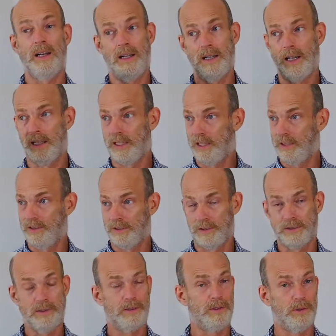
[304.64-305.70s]
I need
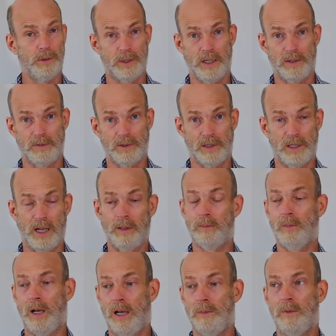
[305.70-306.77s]
to do whatever.
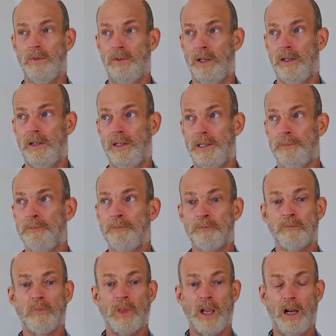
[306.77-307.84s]
I'm a very
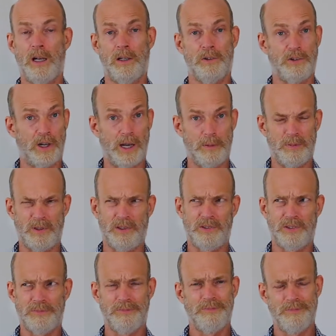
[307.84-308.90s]
shy
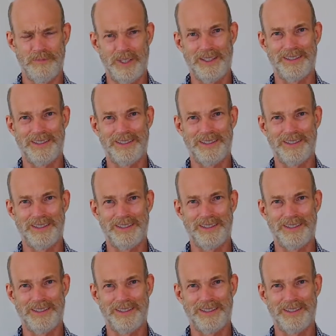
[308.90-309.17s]
person,